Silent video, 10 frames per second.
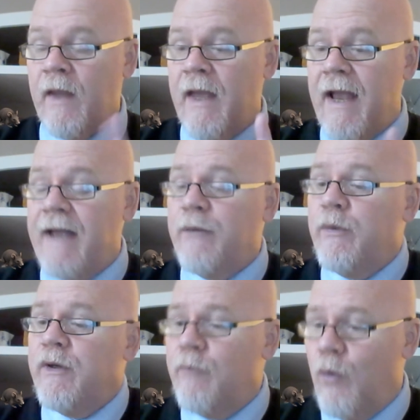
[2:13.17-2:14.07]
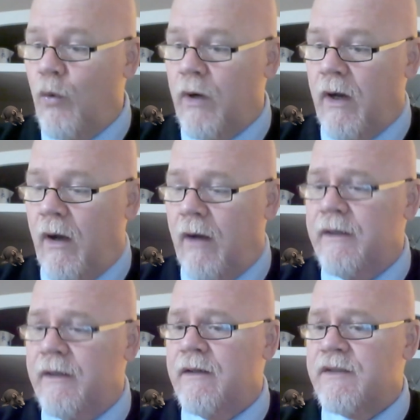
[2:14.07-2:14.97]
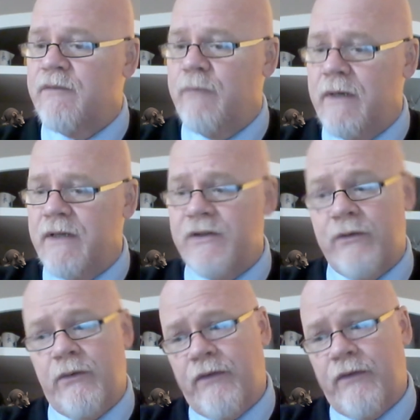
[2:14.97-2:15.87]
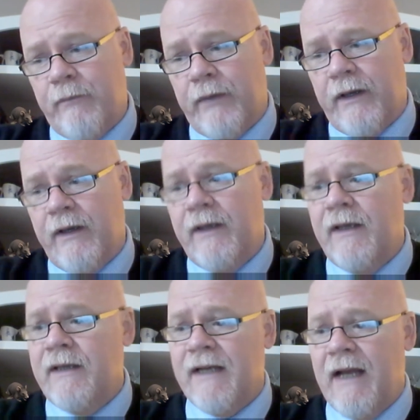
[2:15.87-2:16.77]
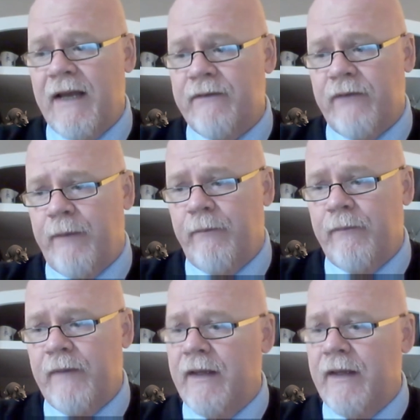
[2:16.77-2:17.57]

Edwin and Morcar, the Earls of Mercia and Northumbria, declared for him,